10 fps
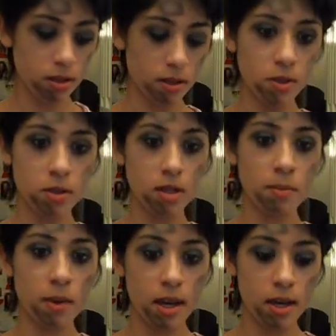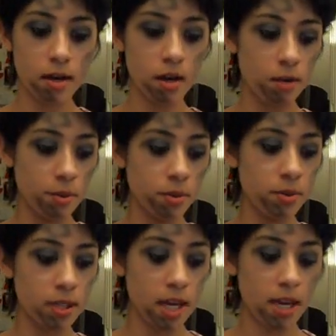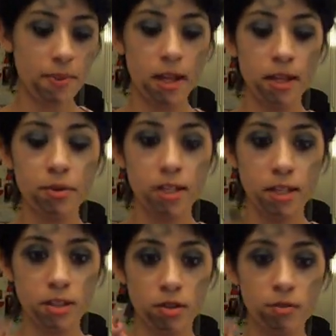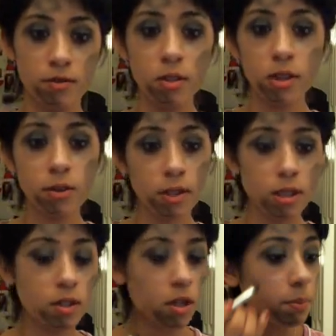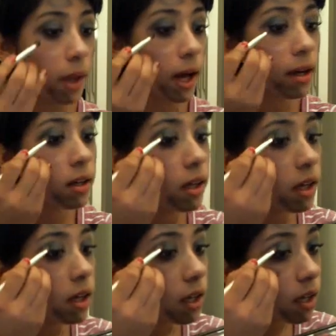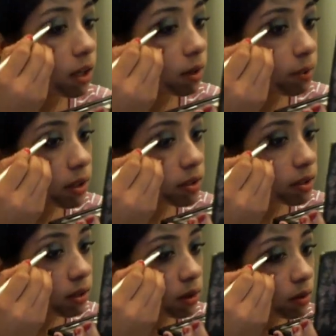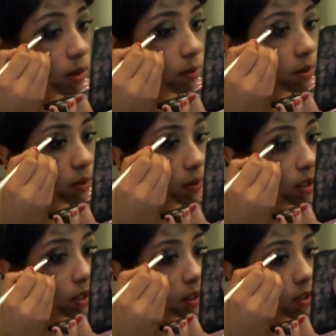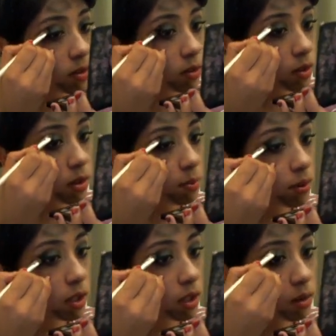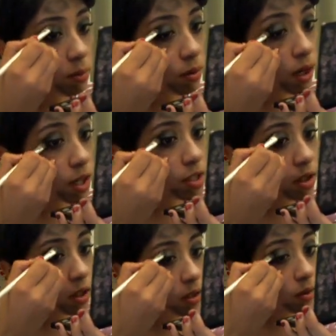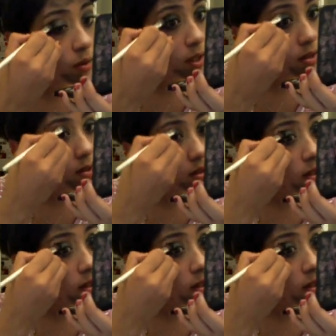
I'm using my Urban Decay palette, which has this really dark black, and basically what I'm doing is going to brush it on the crease,